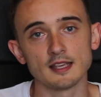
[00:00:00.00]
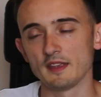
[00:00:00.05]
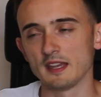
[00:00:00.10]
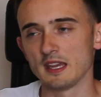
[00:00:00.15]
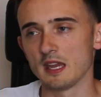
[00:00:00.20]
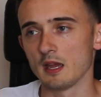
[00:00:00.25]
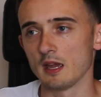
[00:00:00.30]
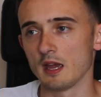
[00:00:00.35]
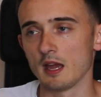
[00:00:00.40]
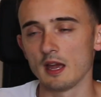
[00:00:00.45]
I
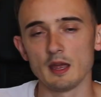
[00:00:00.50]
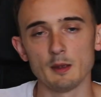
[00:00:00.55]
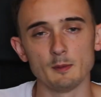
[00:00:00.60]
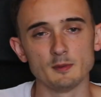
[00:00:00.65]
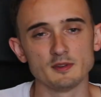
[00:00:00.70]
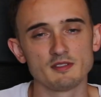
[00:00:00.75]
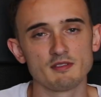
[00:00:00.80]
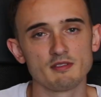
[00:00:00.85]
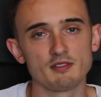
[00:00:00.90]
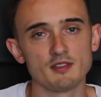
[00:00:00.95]
think it
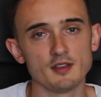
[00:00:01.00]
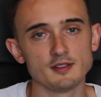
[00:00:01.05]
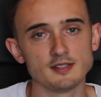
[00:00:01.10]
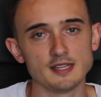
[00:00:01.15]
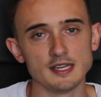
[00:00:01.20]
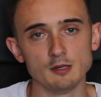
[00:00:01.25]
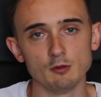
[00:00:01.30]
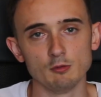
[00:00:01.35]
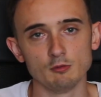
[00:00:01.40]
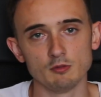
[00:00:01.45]
was
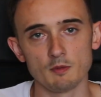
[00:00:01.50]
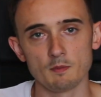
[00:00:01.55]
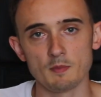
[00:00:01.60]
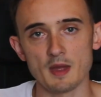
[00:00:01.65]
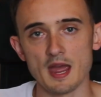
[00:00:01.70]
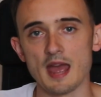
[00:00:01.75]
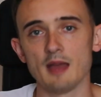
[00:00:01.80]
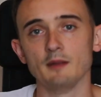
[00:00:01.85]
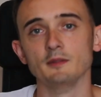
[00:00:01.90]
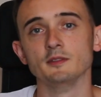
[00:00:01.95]

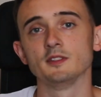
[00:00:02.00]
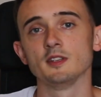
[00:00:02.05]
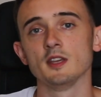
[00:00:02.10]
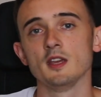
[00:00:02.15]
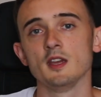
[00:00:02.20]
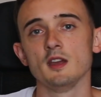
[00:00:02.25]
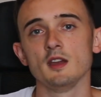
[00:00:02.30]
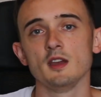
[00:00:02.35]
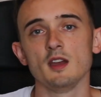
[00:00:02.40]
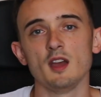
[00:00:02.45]
£1,300
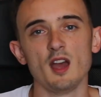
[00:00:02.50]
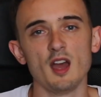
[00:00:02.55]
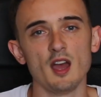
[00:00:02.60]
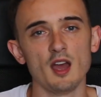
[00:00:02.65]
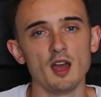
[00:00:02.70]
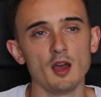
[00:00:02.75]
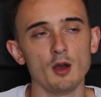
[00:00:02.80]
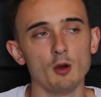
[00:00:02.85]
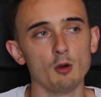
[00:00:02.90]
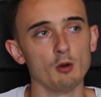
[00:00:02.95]

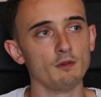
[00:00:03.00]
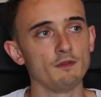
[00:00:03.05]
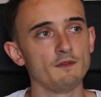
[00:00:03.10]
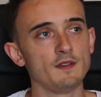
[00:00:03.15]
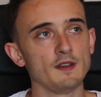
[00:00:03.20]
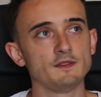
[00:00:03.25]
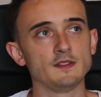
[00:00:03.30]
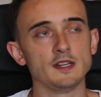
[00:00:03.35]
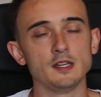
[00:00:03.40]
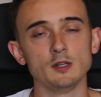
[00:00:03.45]
or
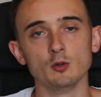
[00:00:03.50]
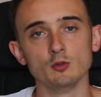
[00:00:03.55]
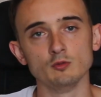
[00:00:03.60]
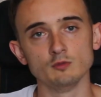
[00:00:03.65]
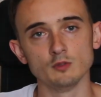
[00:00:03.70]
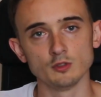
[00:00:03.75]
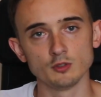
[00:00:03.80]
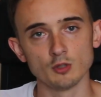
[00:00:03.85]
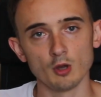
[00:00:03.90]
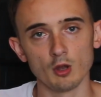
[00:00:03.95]

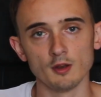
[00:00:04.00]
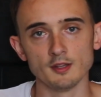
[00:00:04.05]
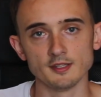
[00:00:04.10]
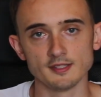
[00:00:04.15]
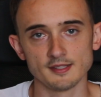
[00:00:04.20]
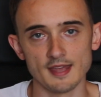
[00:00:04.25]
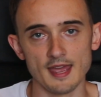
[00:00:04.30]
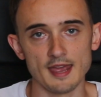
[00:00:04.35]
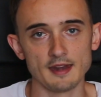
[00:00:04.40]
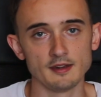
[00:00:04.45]

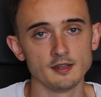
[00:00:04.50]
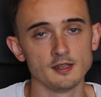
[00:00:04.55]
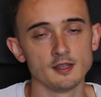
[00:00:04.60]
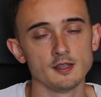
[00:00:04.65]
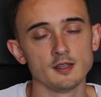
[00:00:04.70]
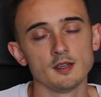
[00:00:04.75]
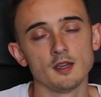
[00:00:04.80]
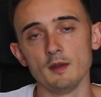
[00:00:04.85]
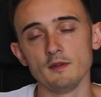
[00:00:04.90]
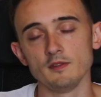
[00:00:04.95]
$1,500 then
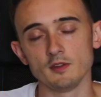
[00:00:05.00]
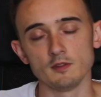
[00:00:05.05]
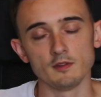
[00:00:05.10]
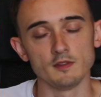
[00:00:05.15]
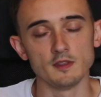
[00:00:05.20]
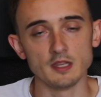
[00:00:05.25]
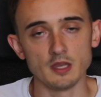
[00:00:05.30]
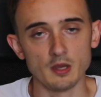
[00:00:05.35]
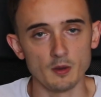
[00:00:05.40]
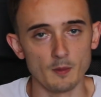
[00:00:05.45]
if you're
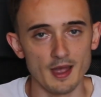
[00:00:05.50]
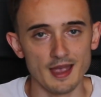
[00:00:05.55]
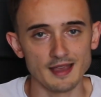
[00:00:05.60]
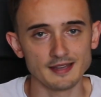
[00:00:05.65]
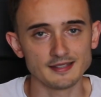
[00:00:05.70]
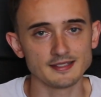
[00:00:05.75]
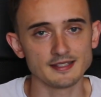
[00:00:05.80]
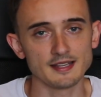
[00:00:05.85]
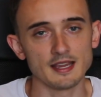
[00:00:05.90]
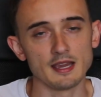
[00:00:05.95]
in the
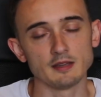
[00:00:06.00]
US.